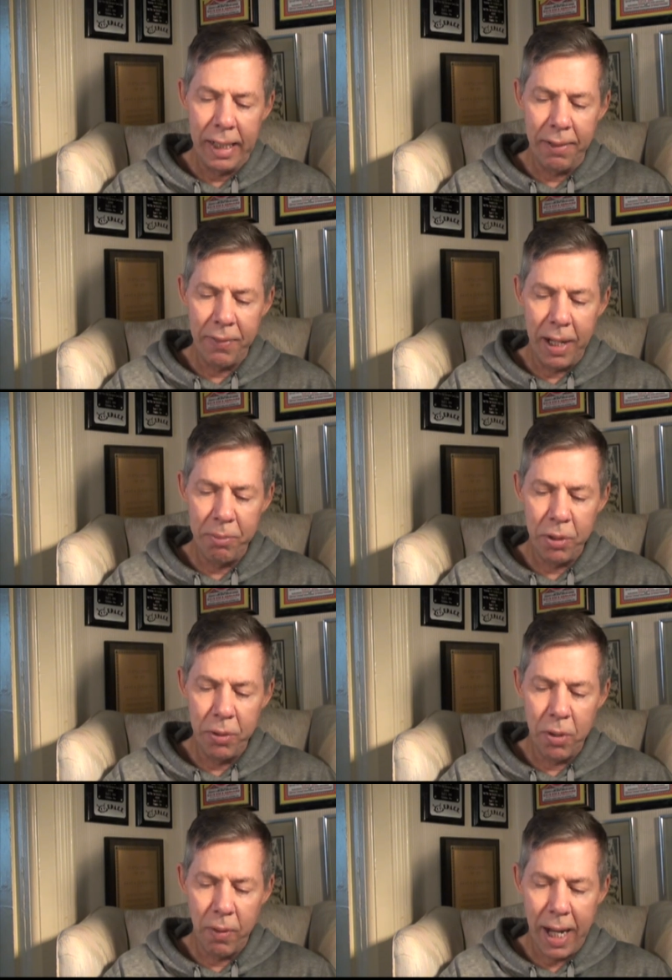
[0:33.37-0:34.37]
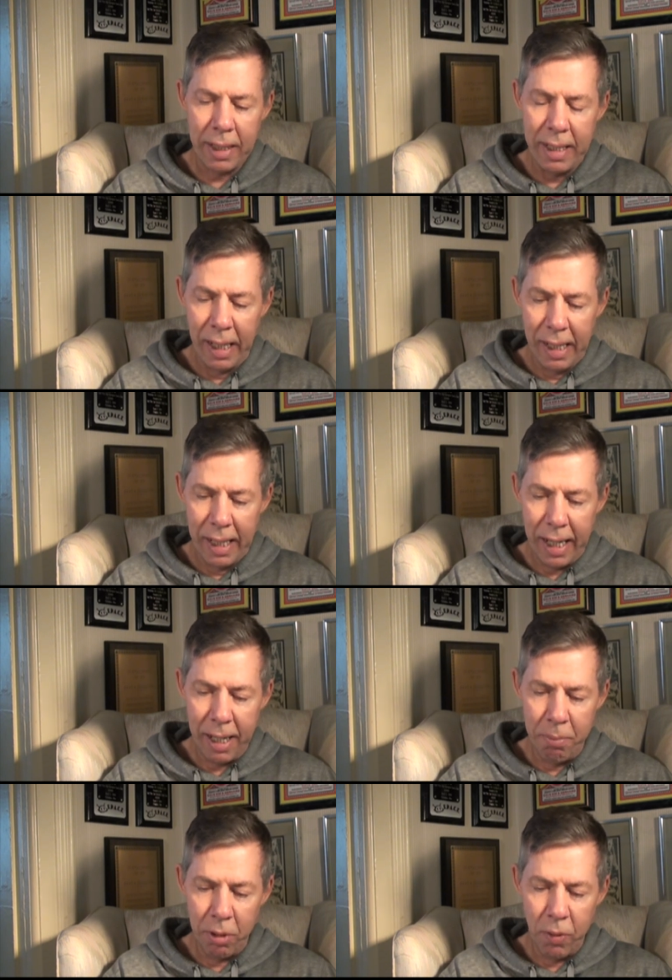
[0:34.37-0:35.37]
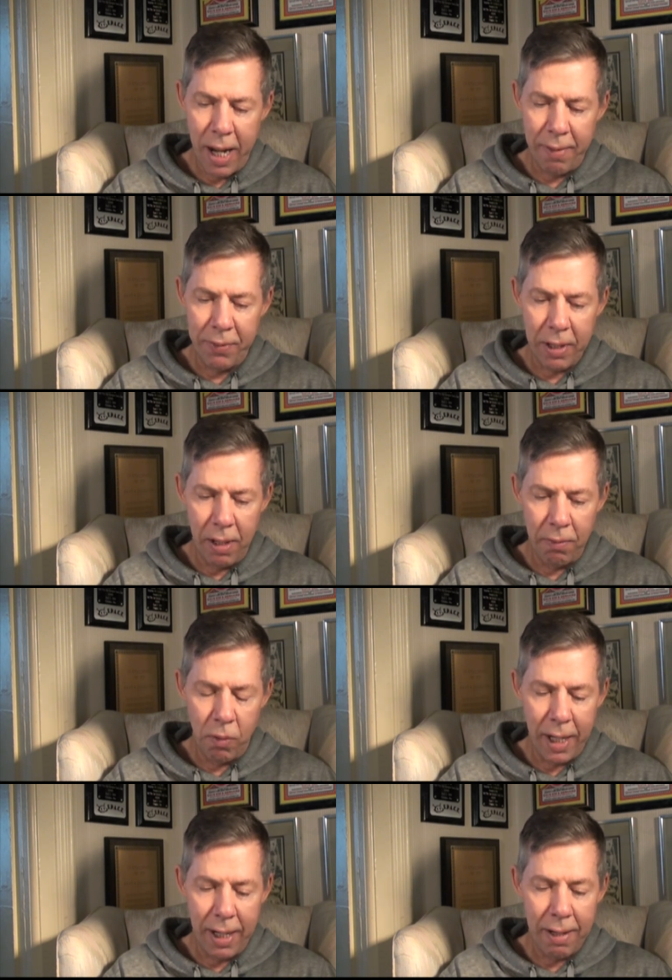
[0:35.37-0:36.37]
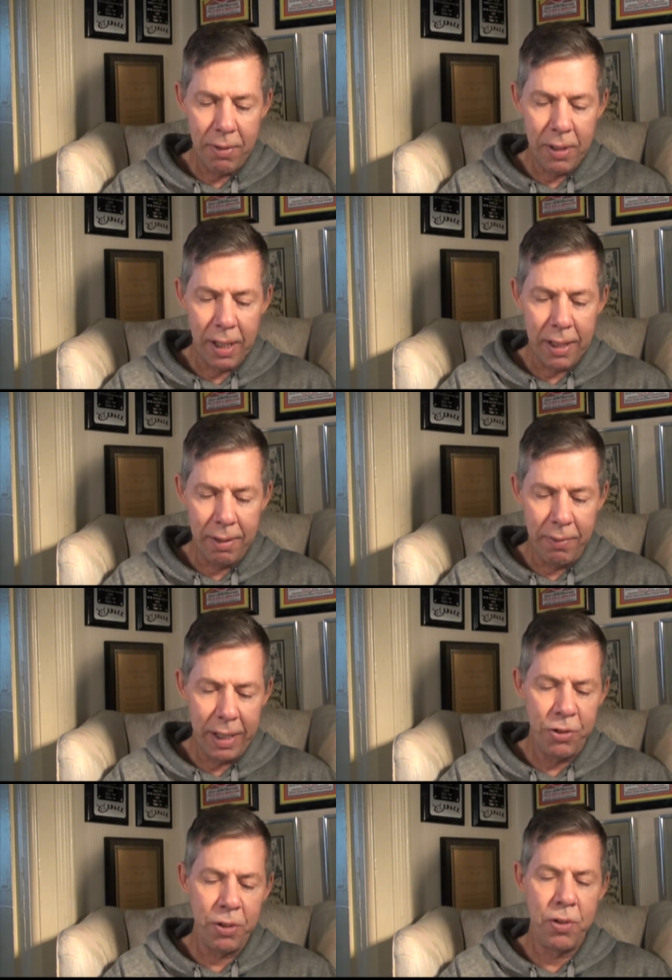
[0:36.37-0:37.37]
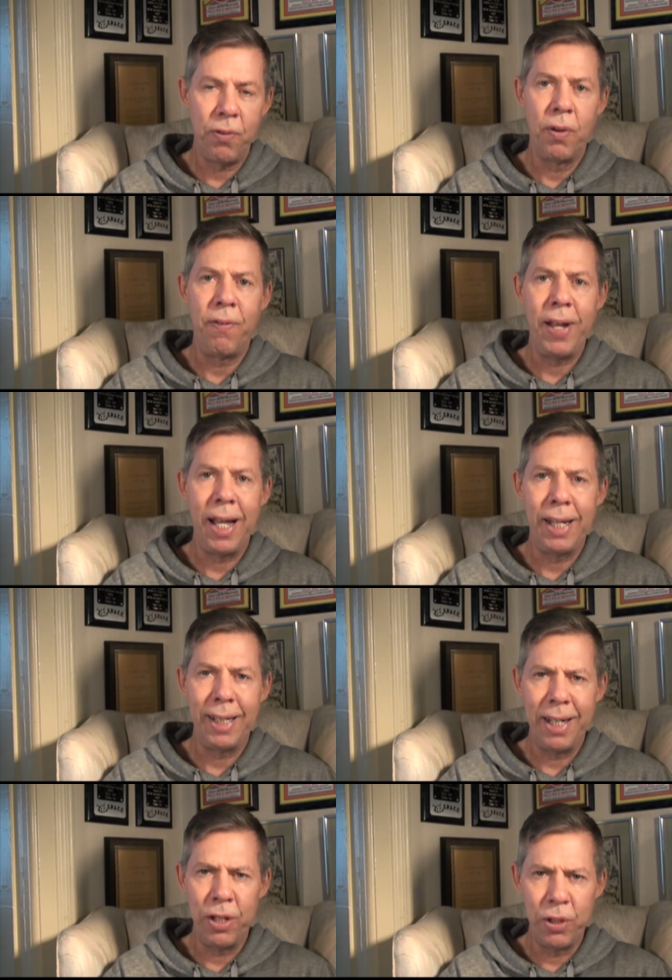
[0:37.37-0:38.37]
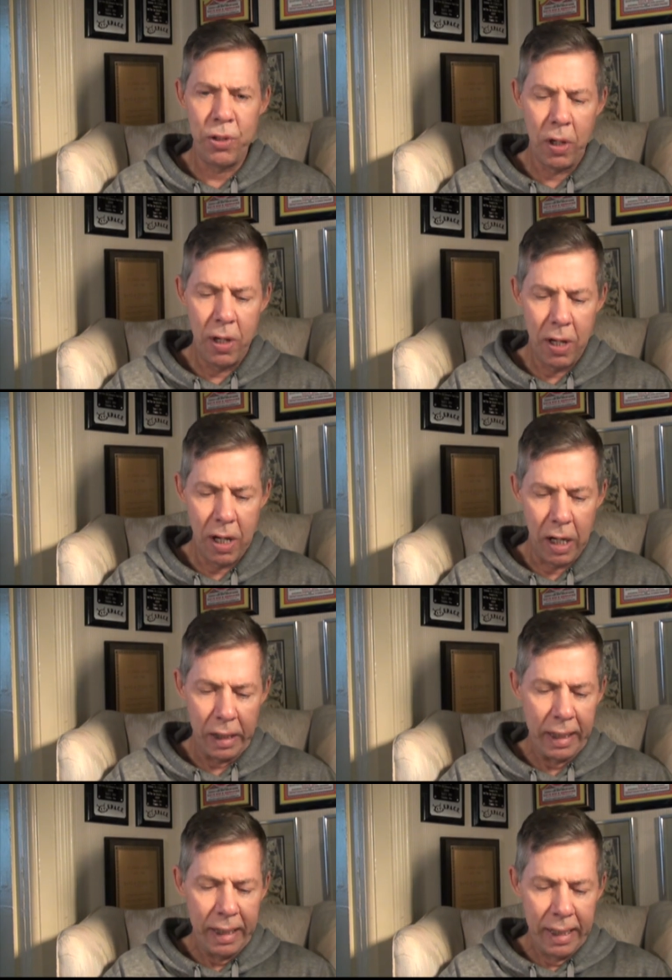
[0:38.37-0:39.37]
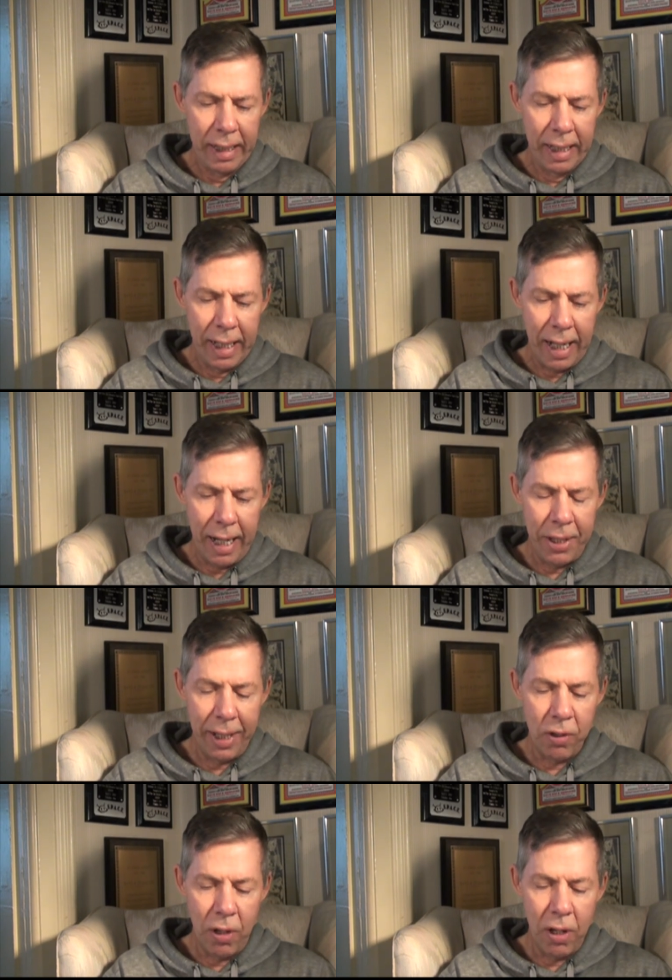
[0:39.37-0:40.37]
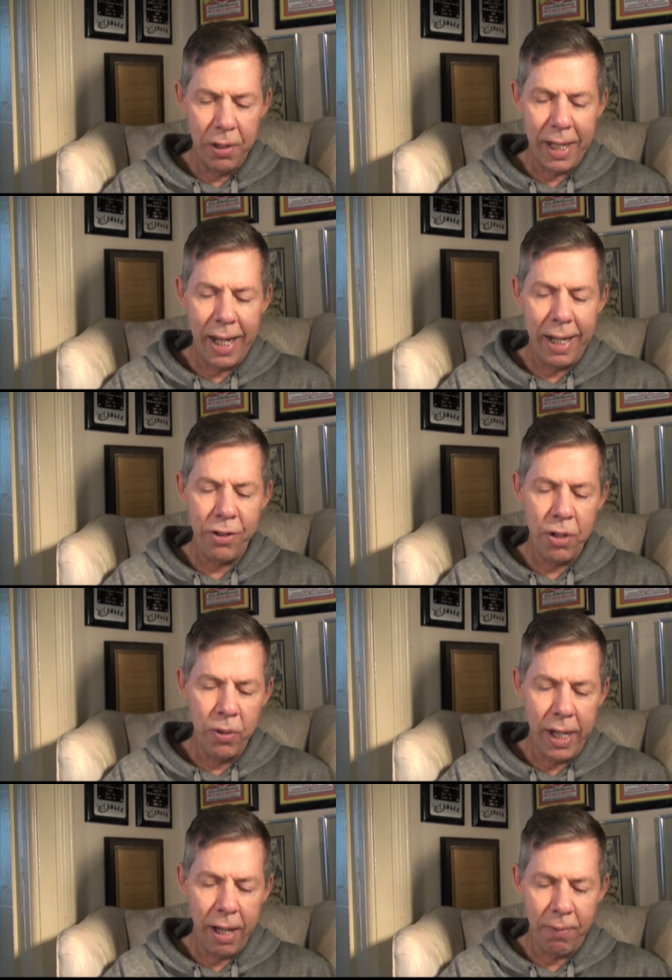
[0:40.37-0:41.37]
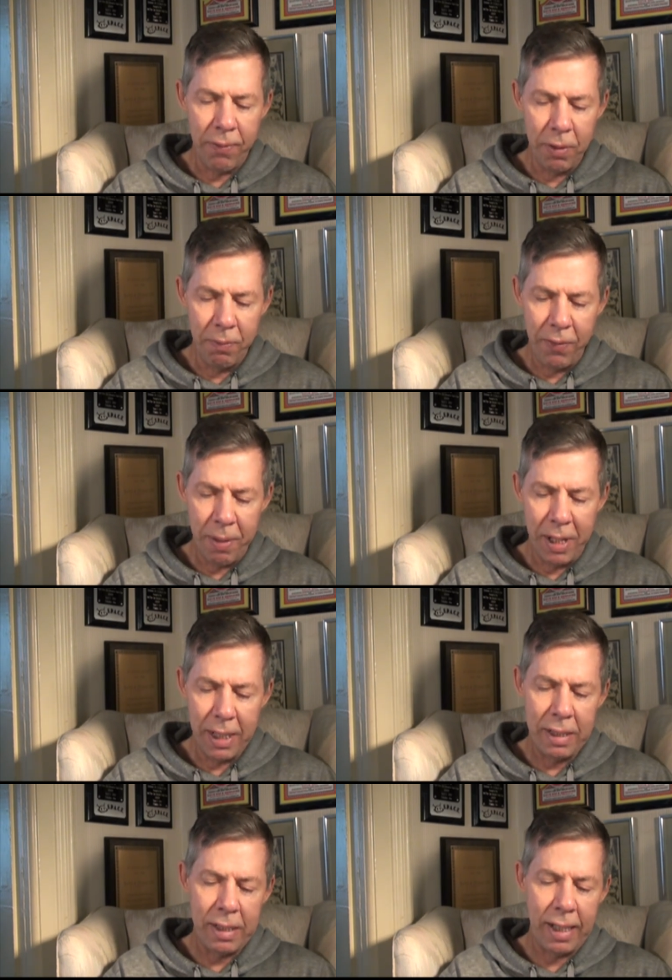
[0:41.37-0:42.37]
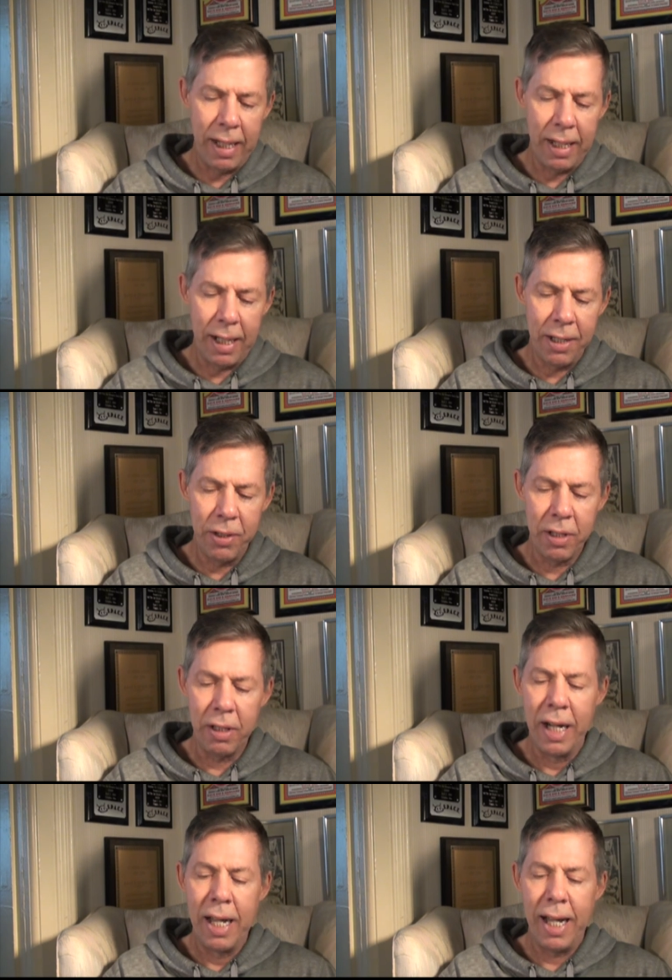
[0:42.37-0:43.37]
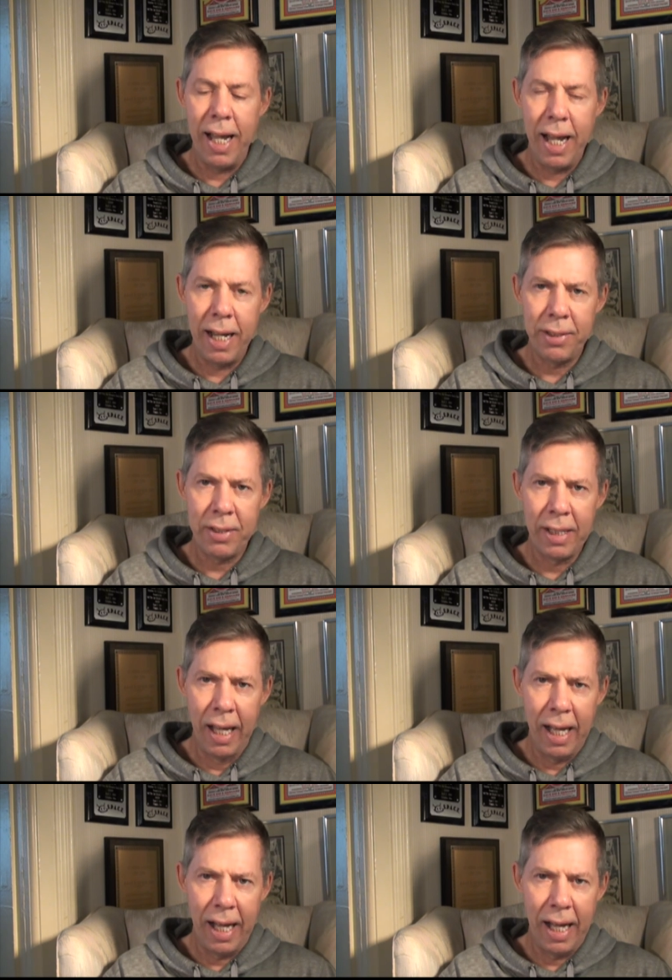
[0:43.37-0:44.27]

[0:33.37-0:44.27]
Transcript: if I'm too direct and bereft of whatever the conventions for fan letters are. I think all the hate you get from feminists and other S-T